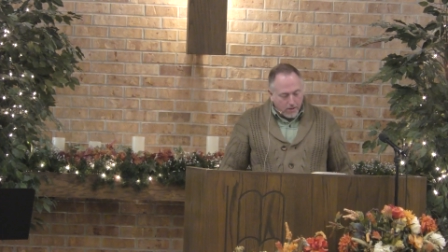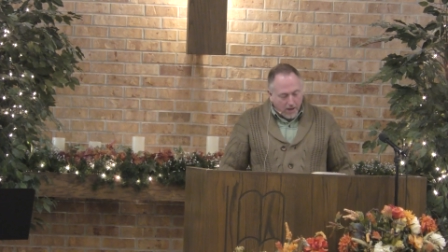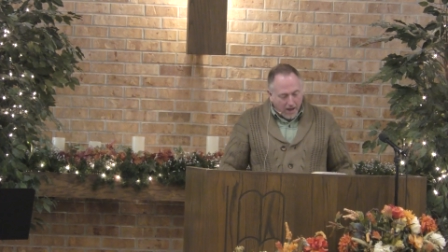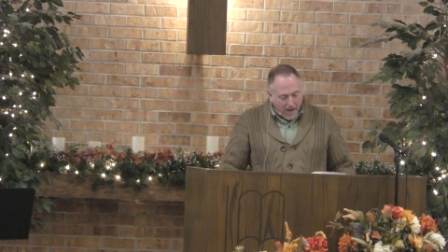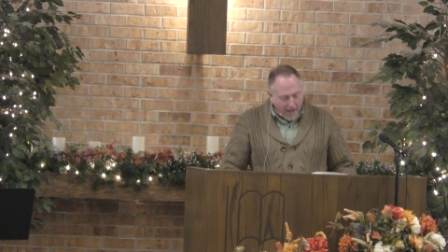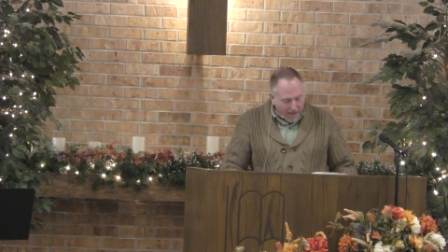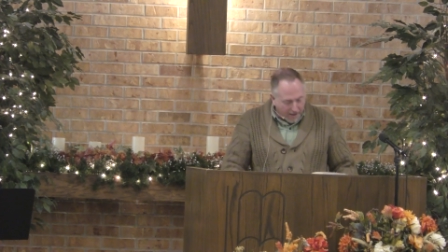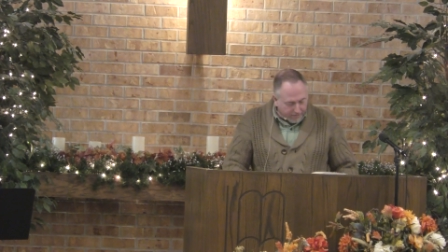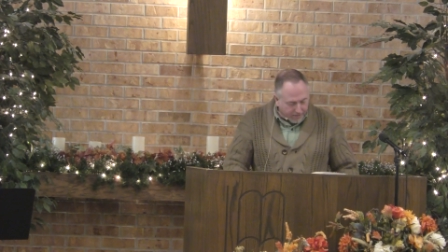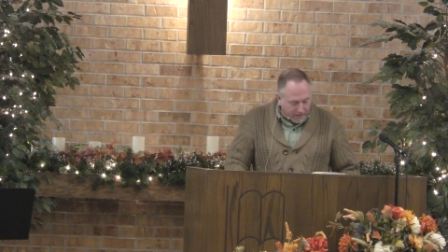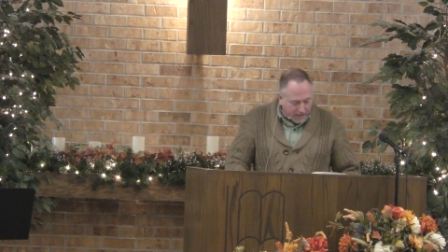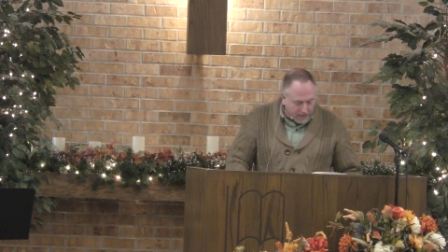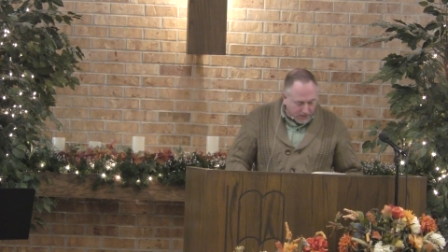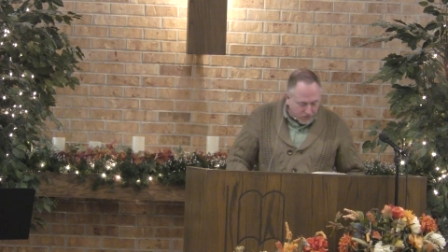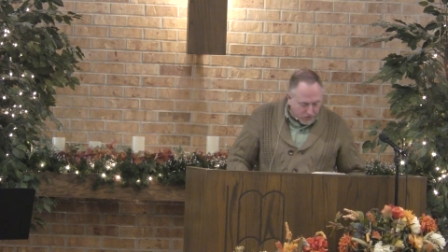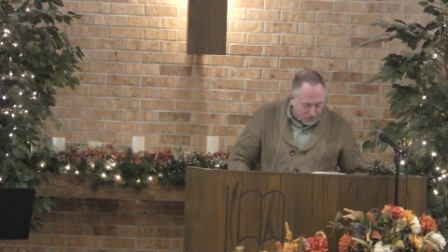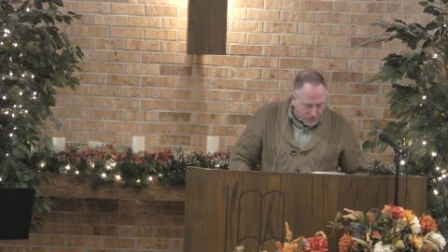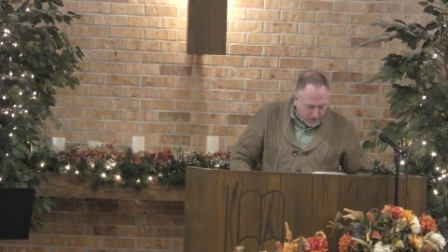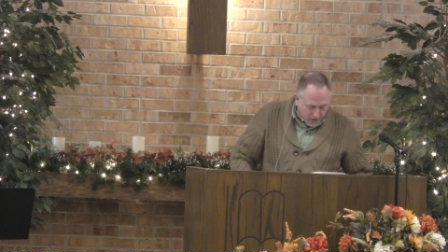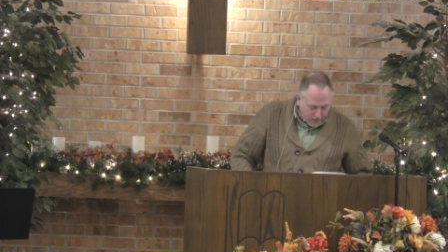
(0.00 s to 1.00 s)
I haven't
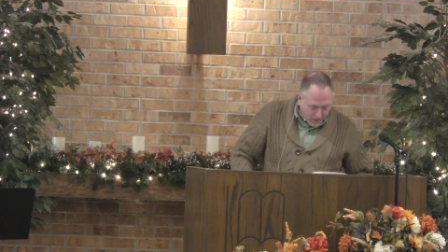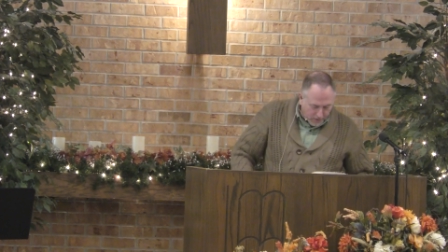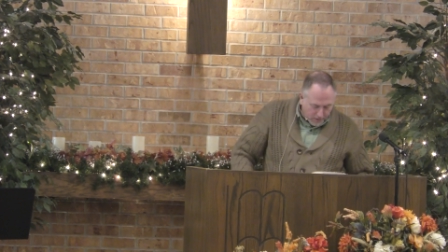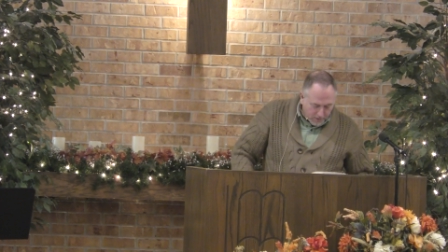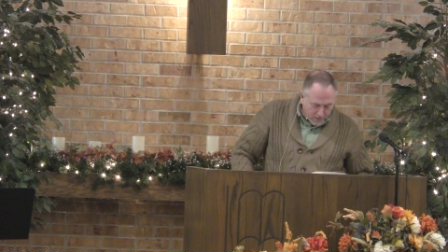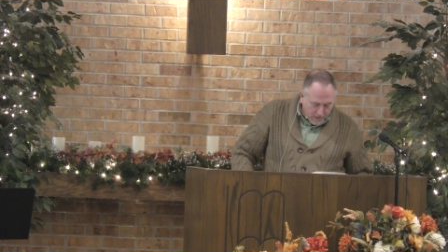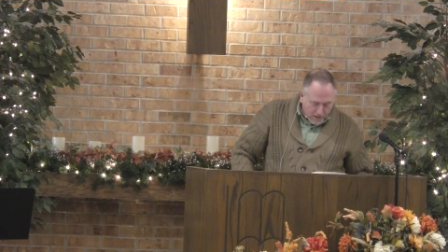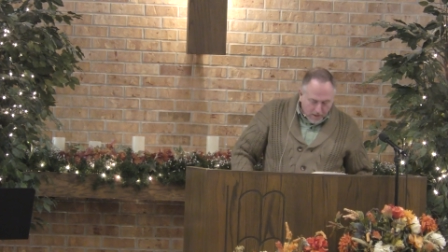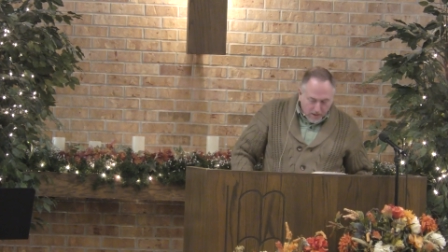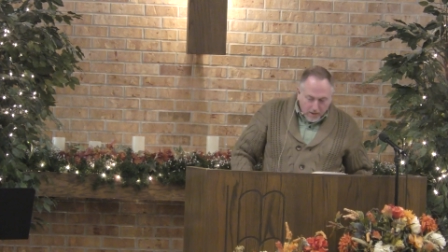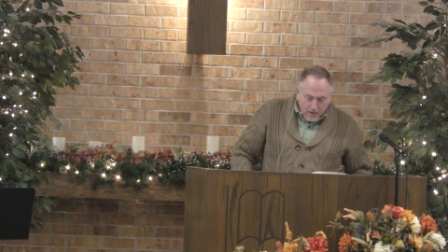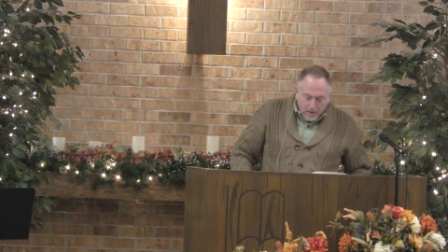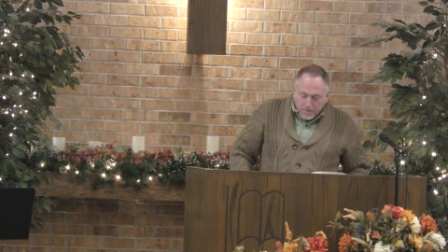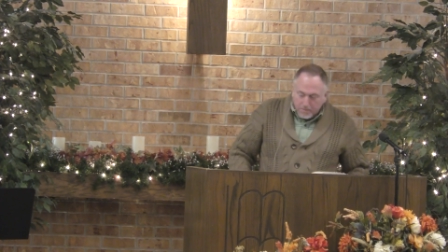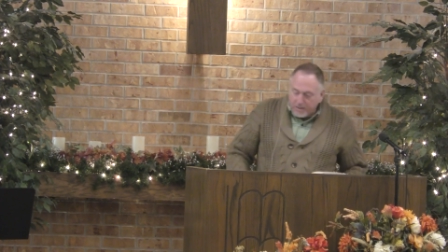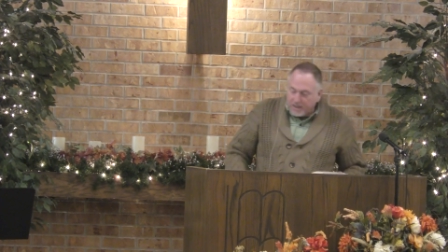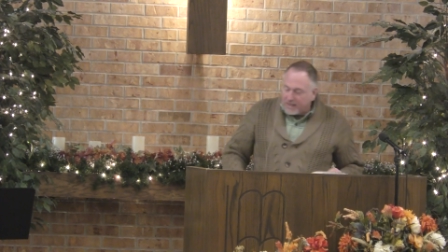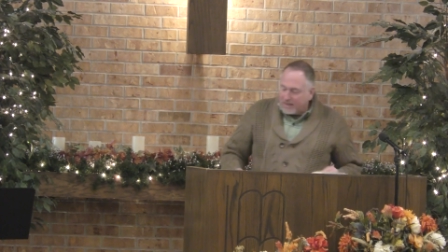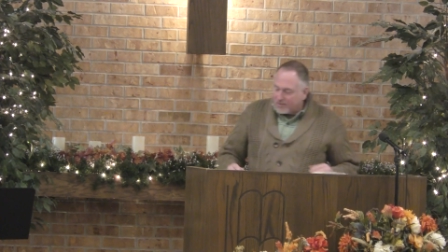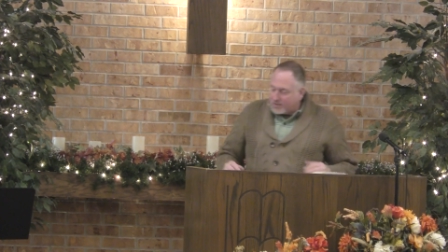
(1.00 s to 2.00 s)
considered.
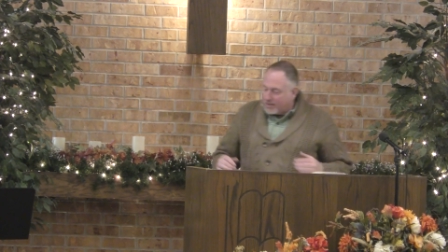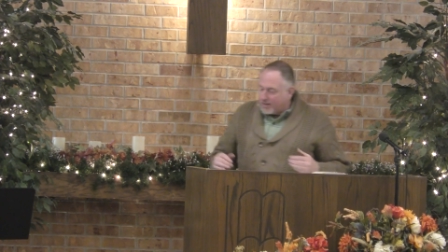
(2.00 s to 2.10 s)
Because